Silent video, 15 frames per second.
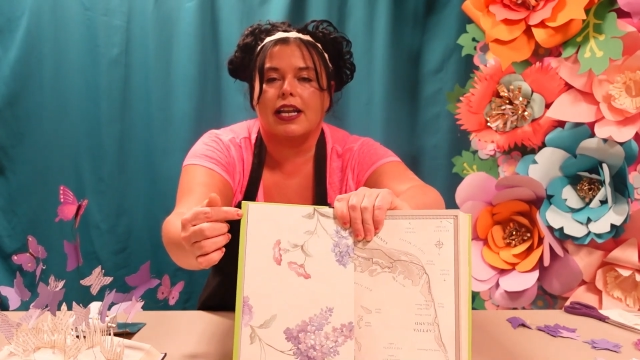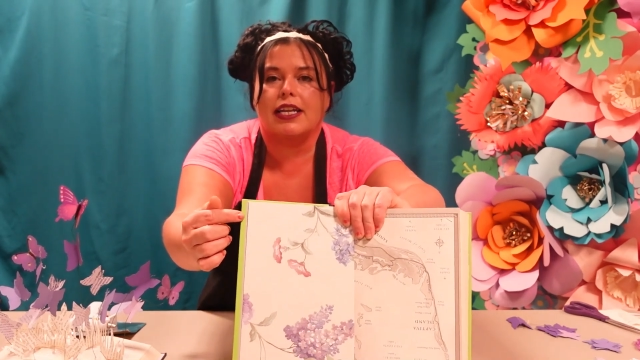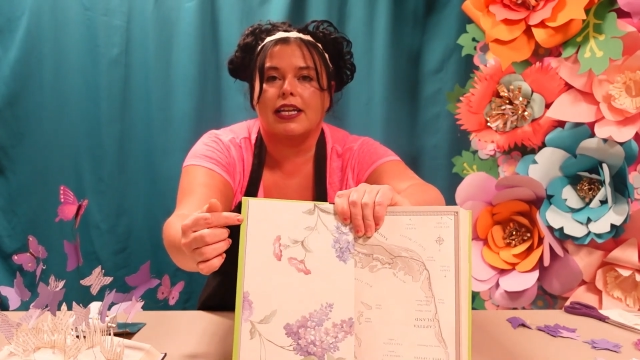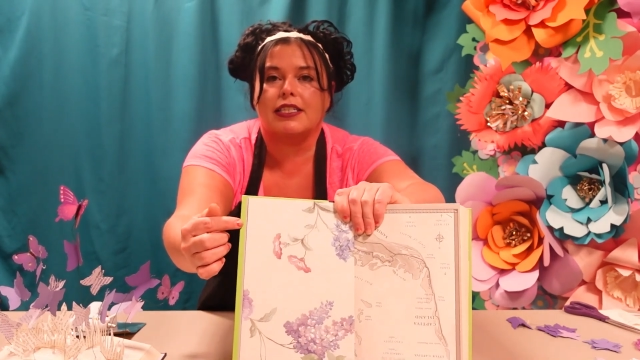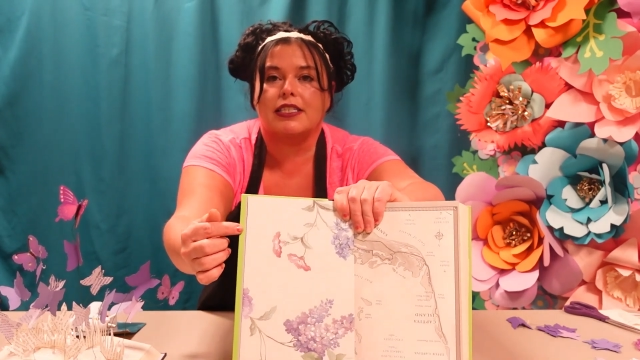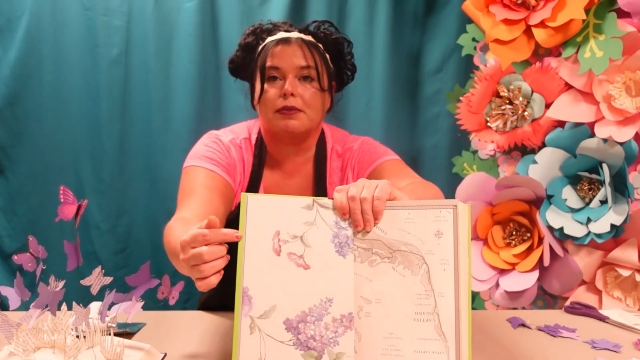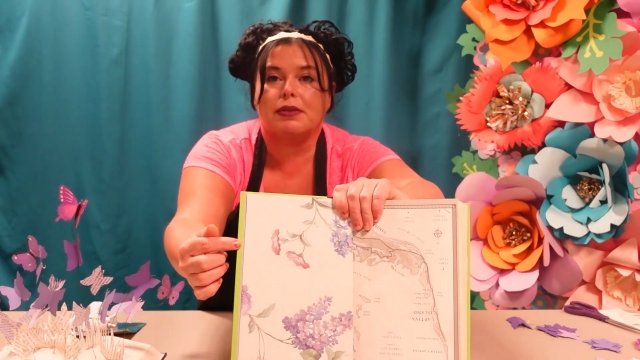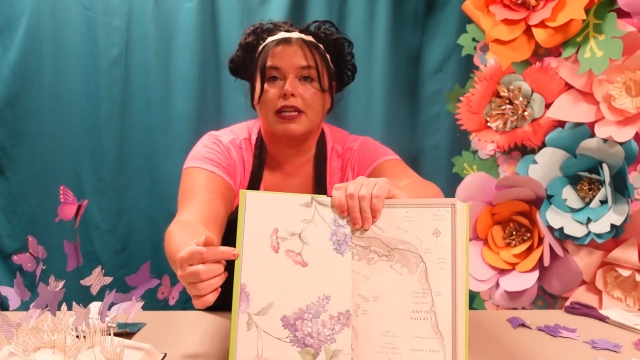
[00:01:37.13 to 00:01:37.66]
let
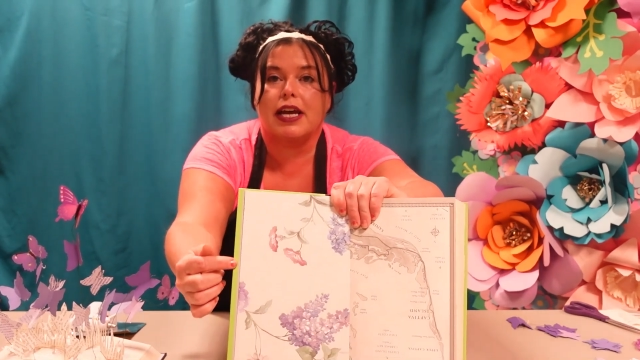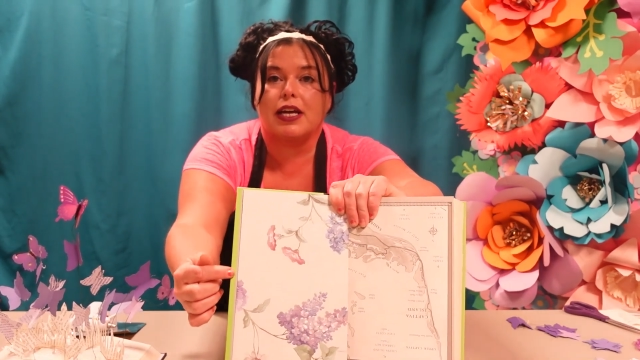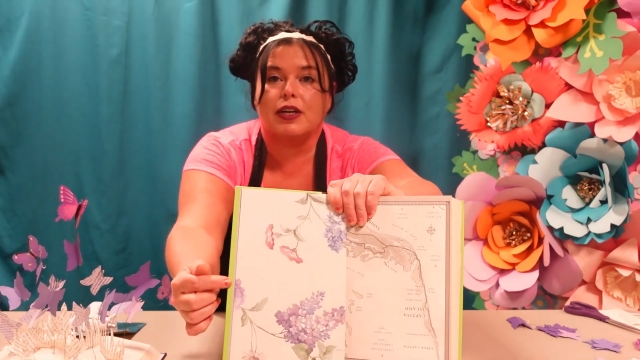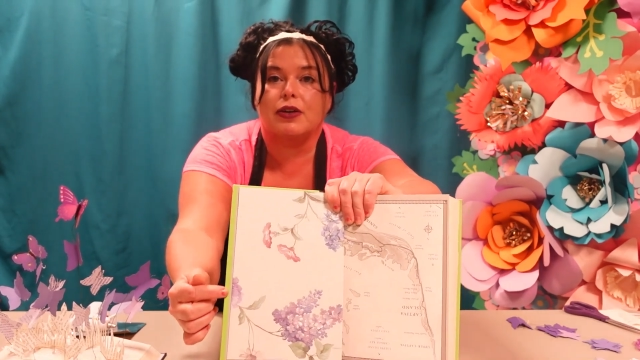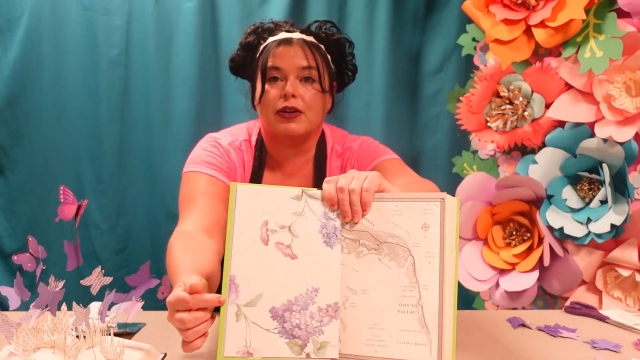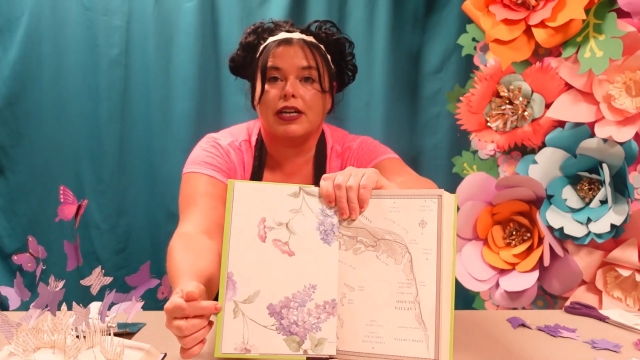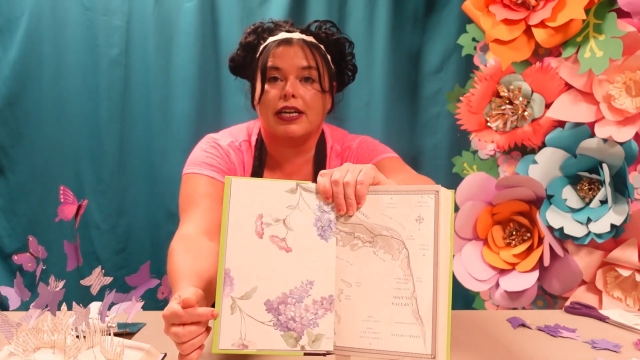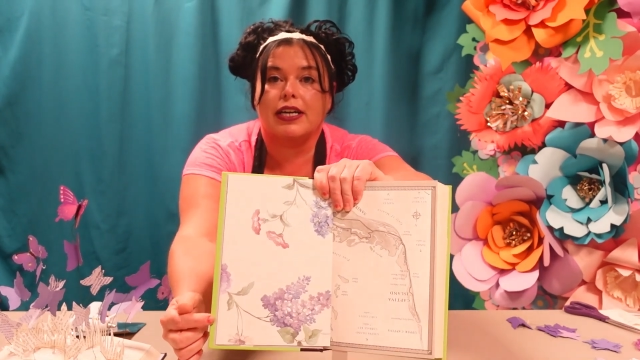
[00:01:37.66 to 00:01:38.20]
some of that
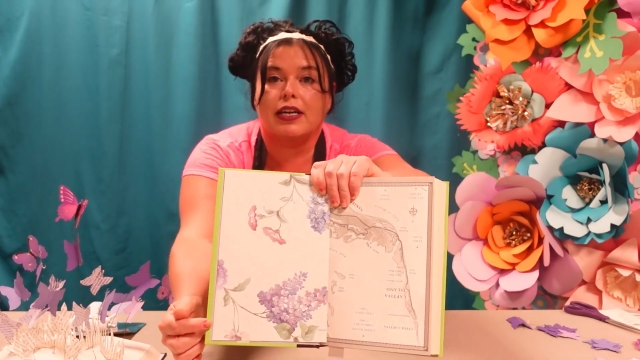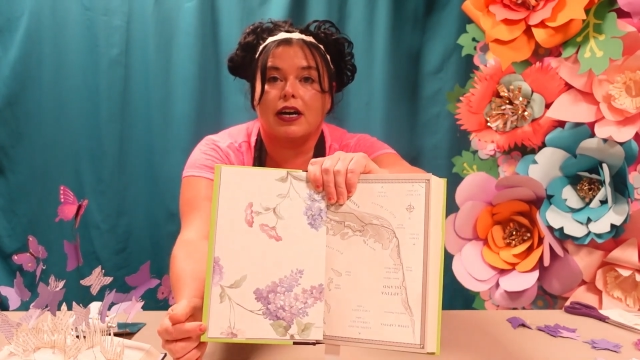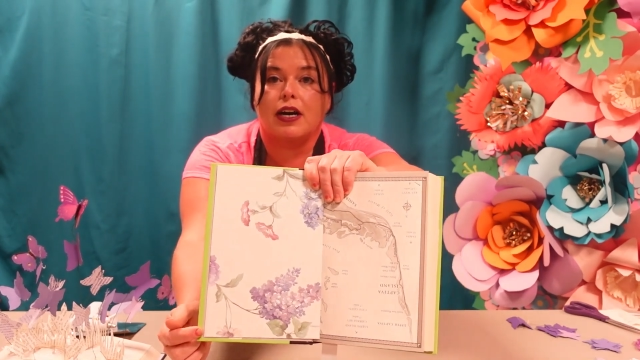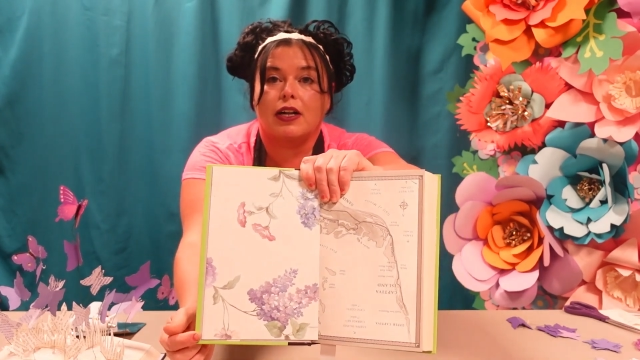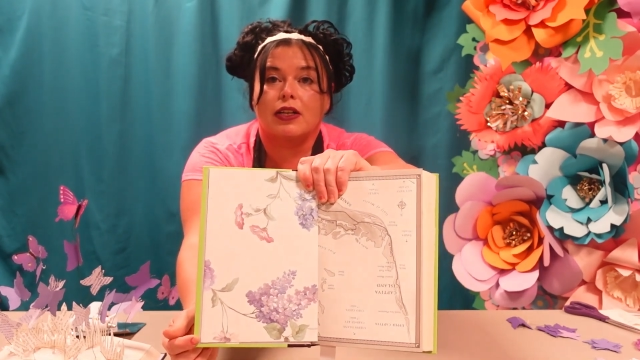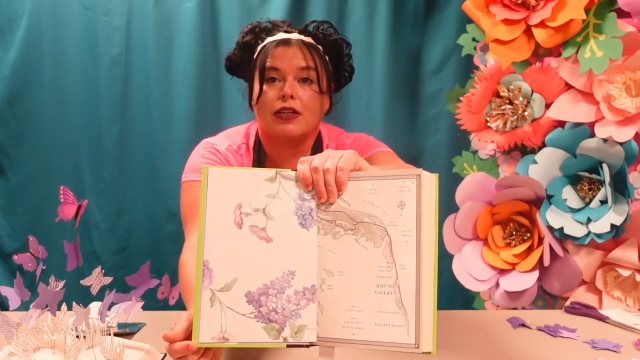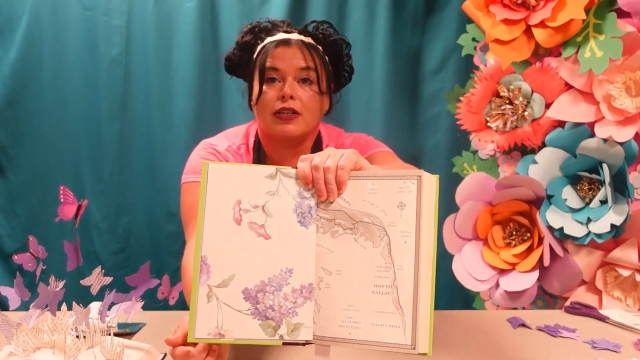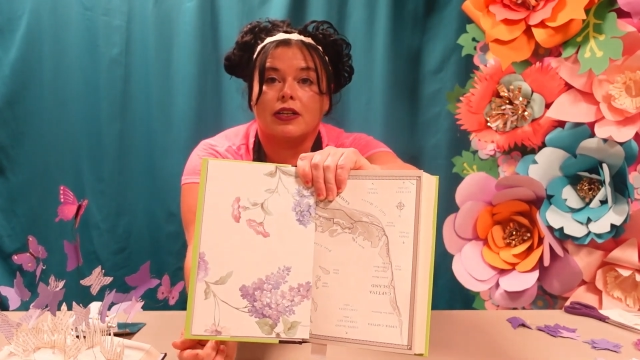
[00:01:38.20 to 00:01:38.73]
green
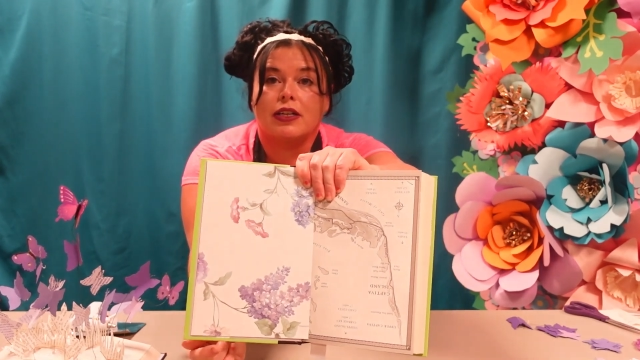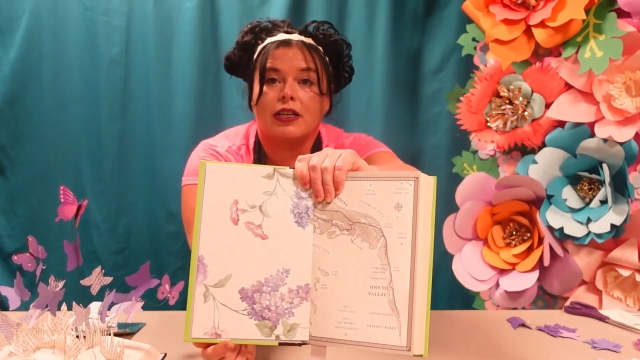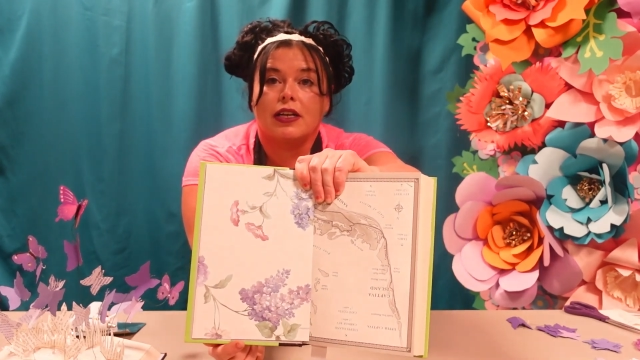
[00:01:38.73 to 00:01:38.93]
color